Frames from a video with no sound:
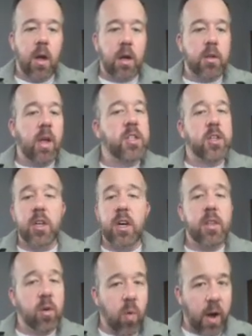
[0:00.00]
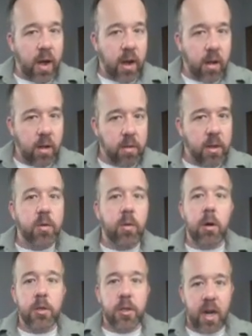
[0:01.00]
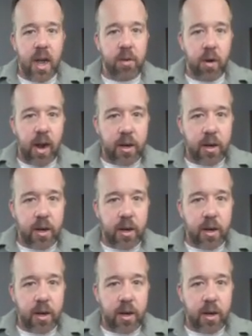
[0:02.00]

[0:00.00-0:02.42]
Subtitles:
So that's just another way that drugs can have their action.